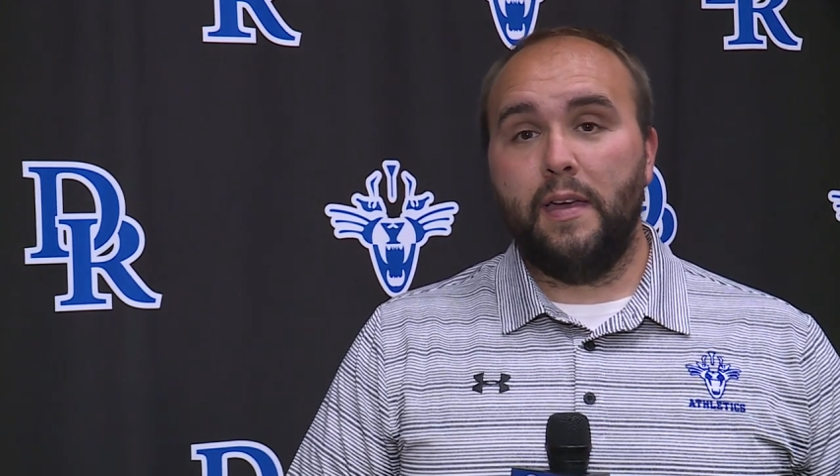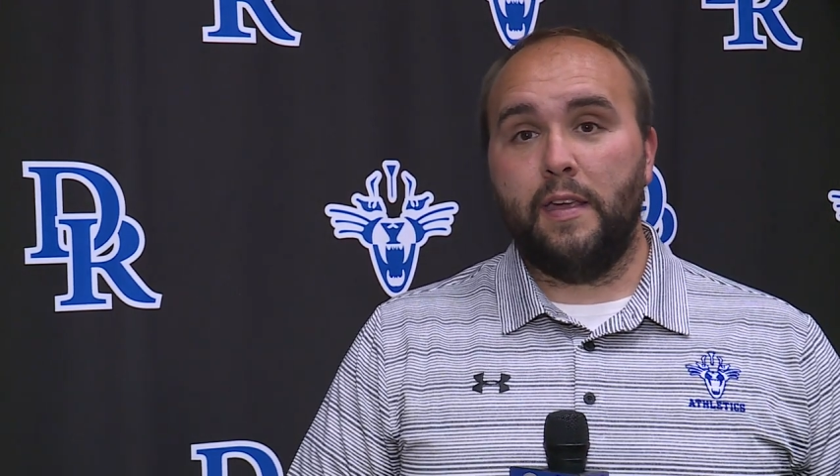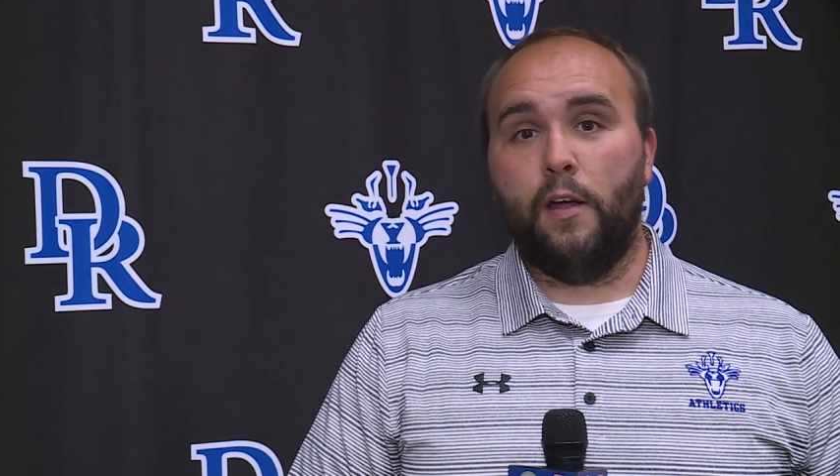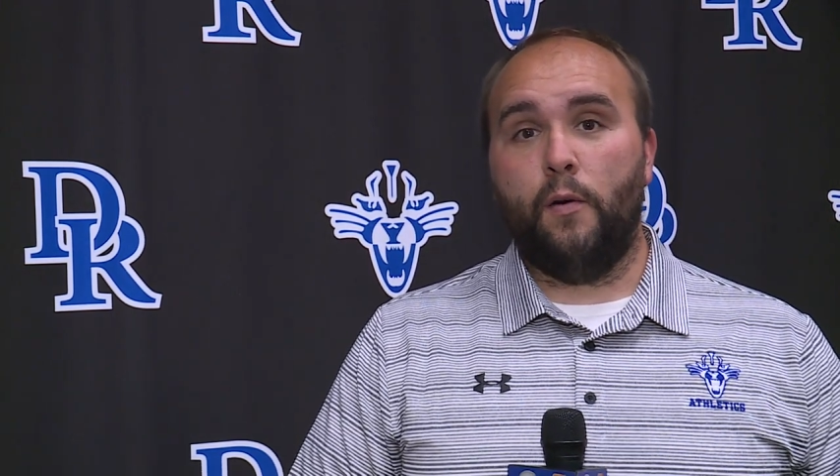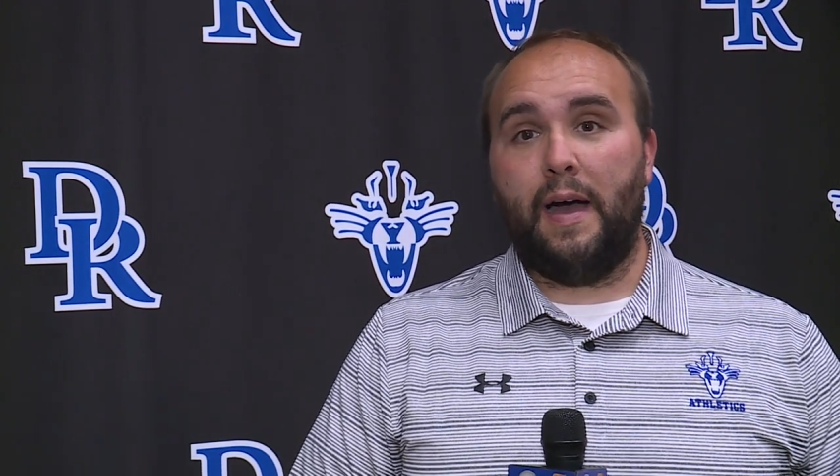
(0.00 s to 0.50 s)

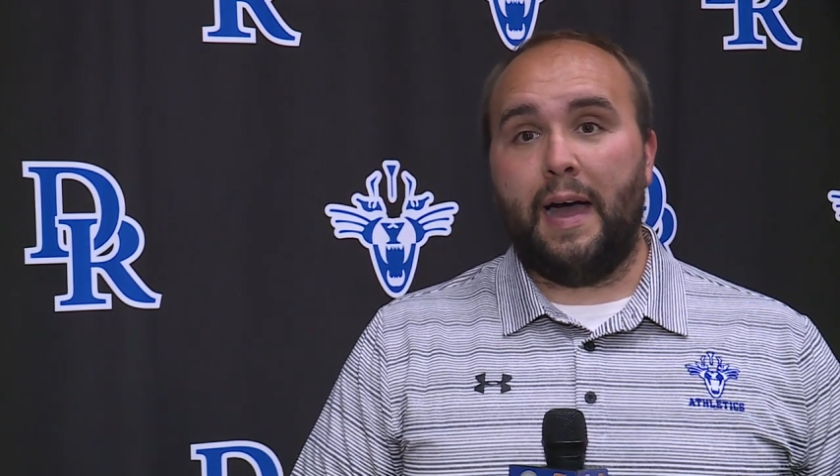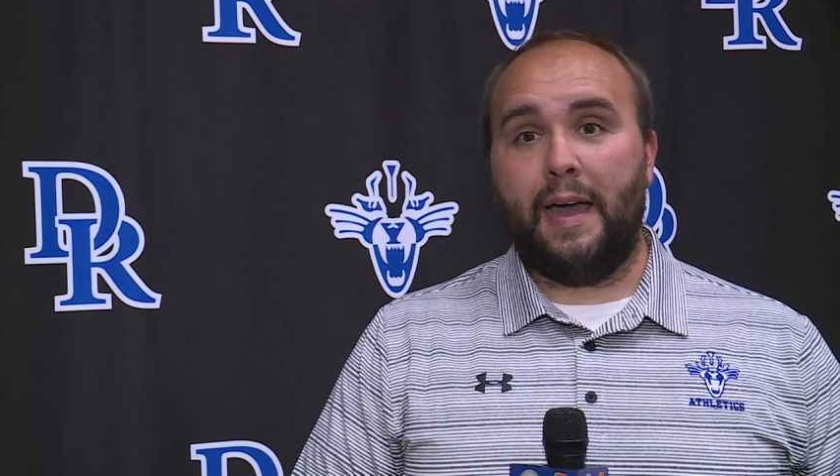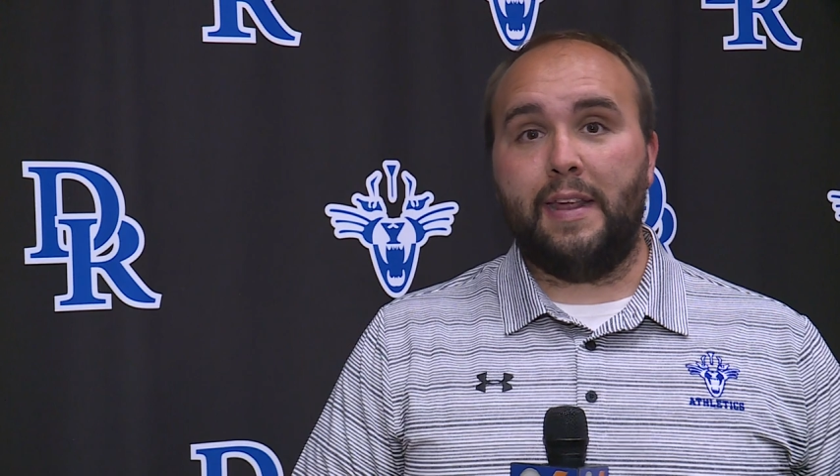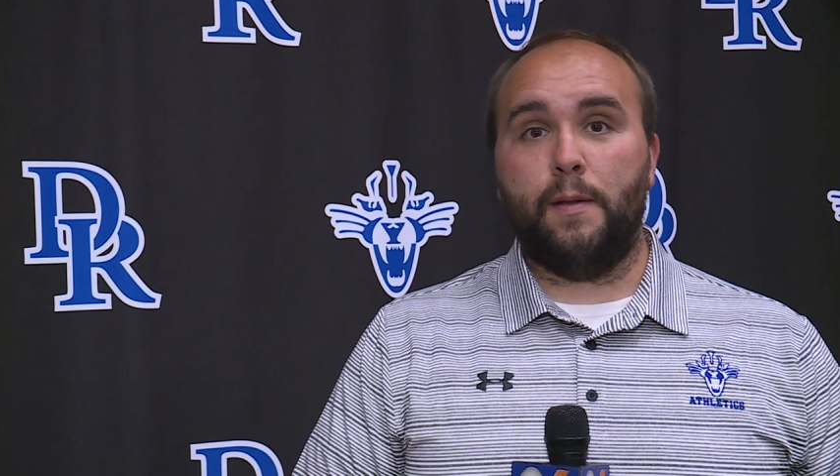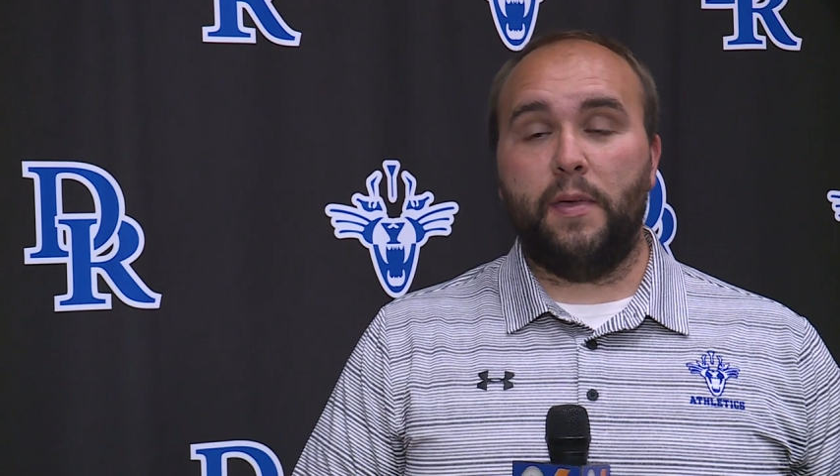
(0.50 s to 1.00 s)
You know,
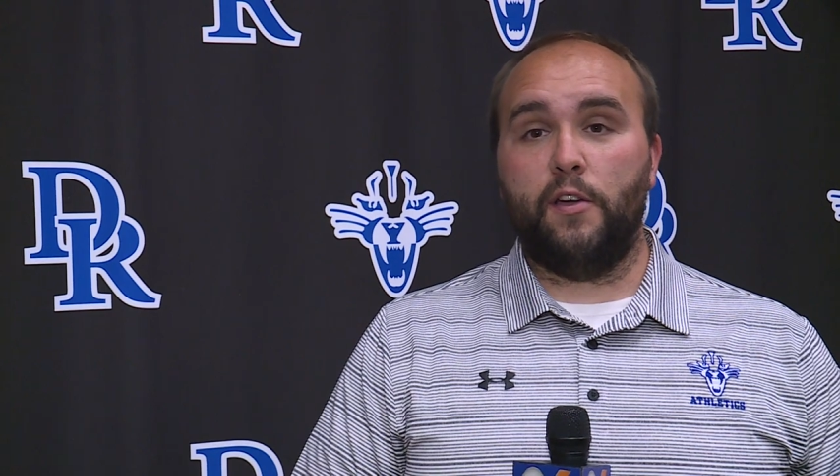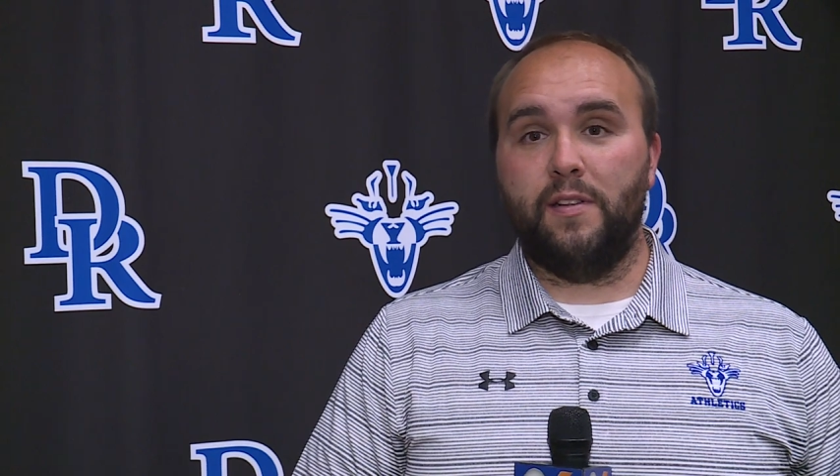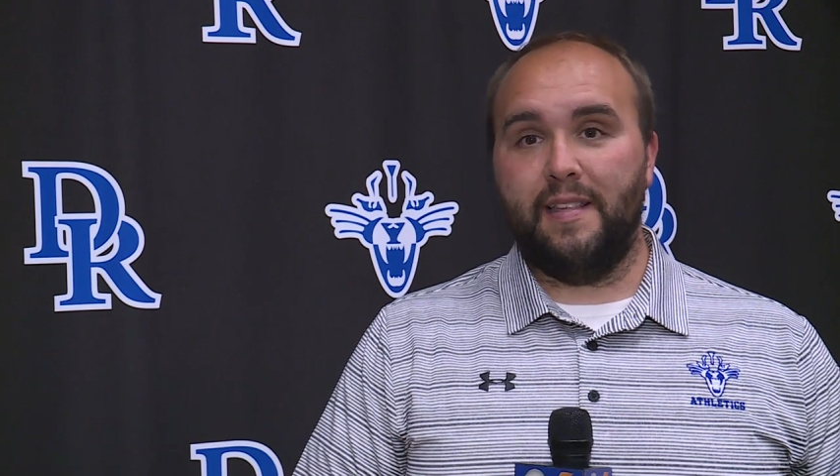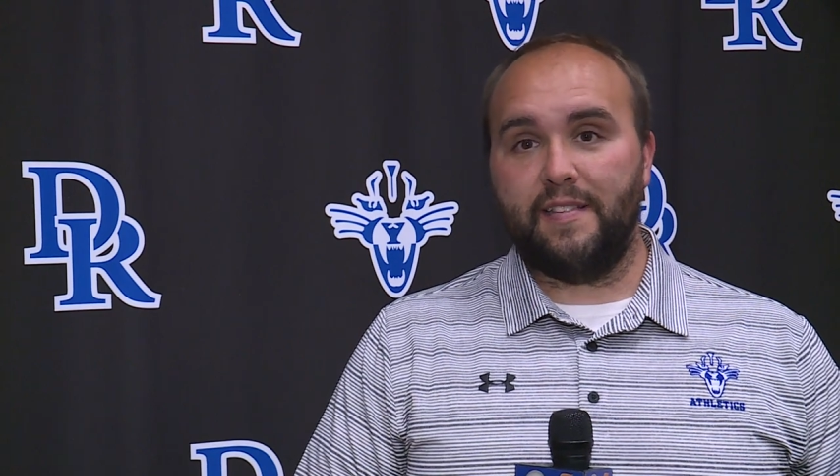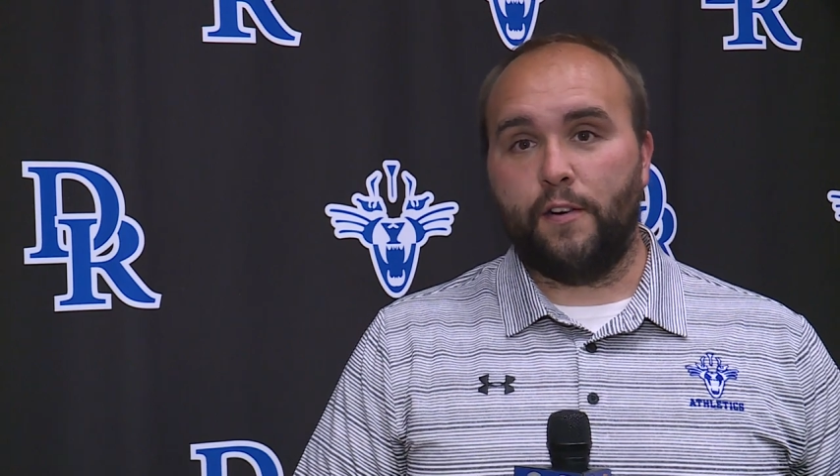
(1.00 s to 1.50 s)
I, I need to be a
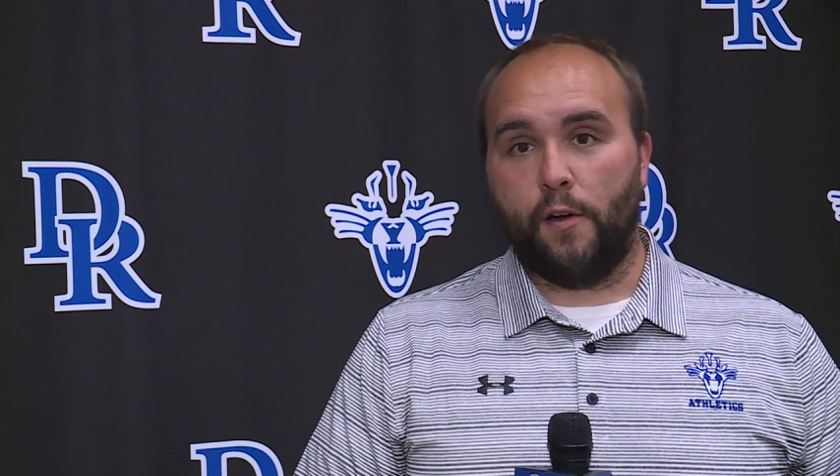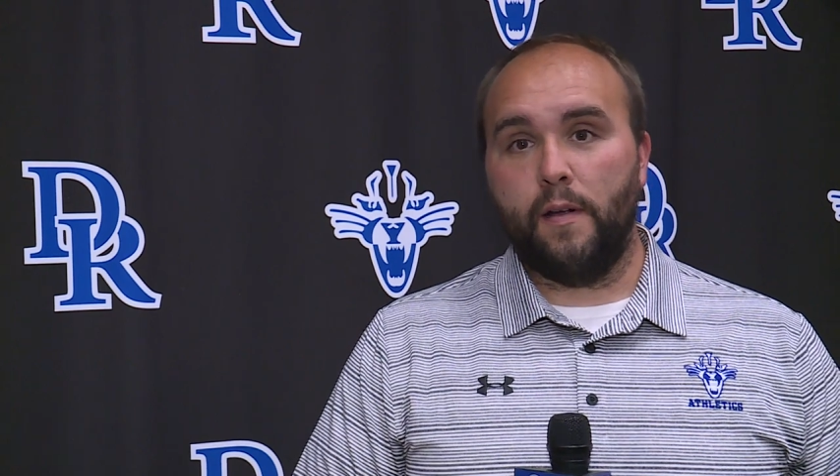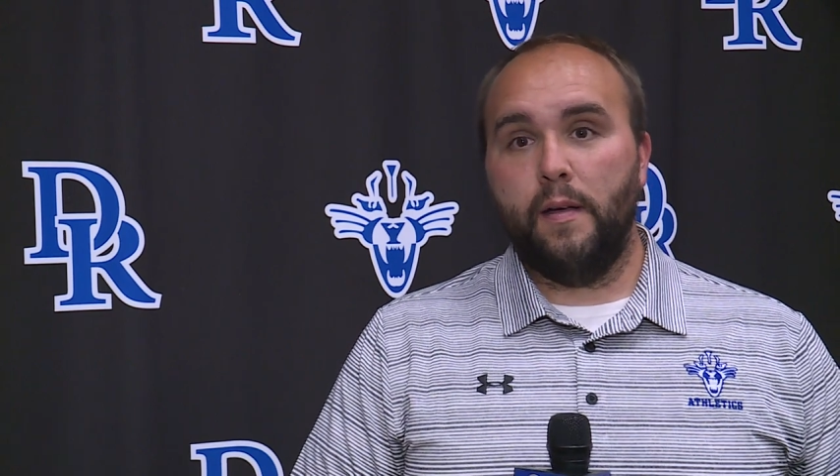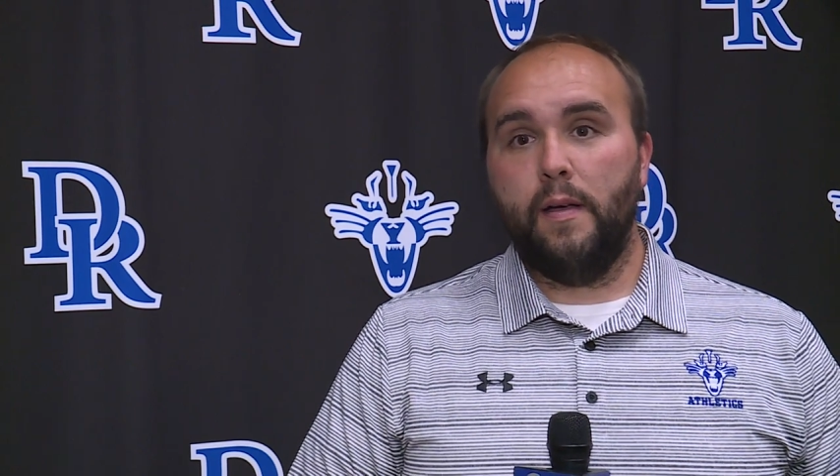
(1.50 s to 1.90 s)
good listener